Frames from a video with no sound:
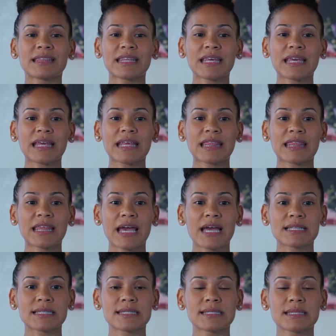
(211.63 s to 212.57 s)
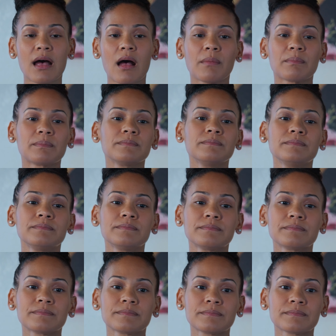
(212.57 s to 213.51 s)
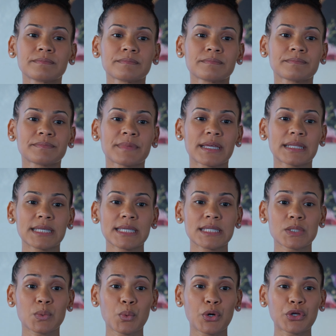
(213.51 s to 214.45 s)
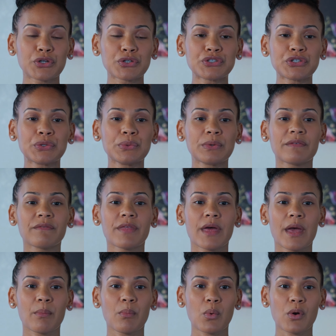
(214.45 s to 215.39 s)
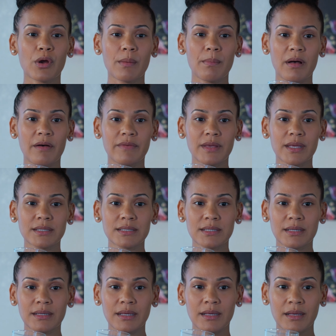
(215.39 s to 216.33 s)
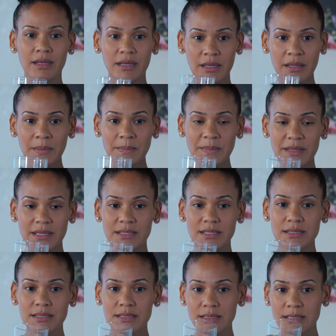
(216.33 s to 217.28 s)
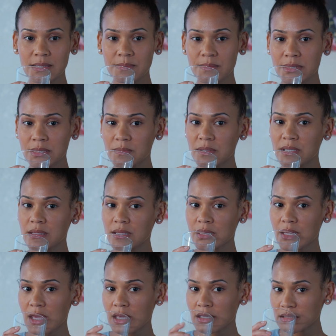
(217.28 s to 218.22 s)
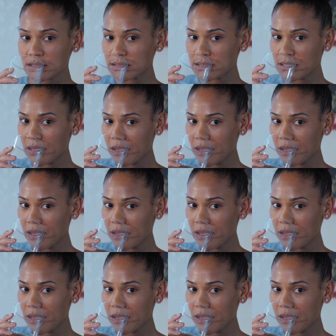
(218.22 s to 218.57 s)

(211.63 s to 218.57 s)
think that some, at least one or two of them, were above it, but that doesn't seem to be the case.